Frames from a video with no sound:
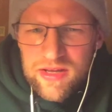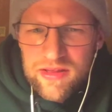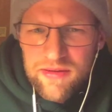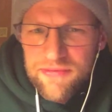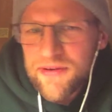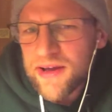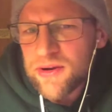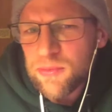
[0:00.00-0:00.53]
The
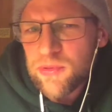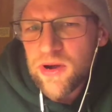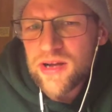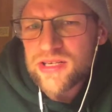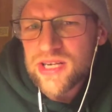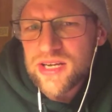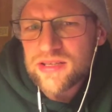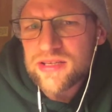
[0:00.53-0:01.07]
final
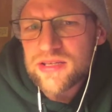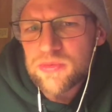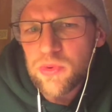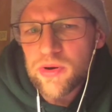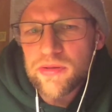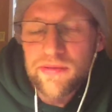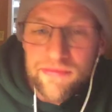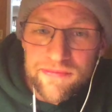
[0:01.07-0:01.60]
project is
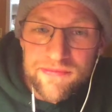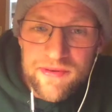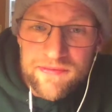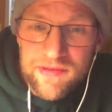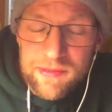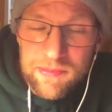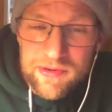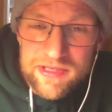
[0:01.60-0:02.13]
worth
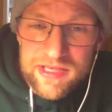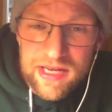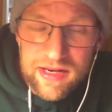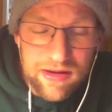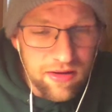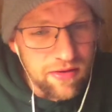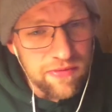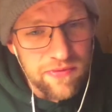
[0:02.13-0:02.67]
50%
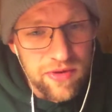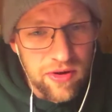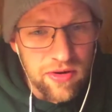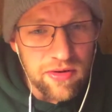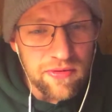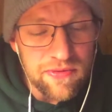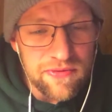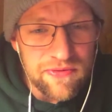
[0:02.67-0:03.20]
of
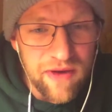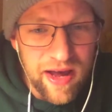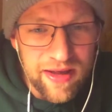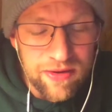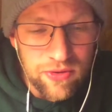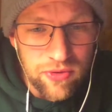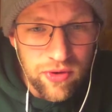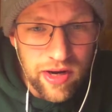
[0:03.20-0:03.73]
your
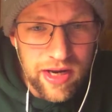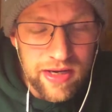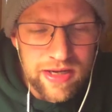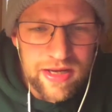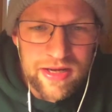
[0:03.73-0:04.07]
final grade.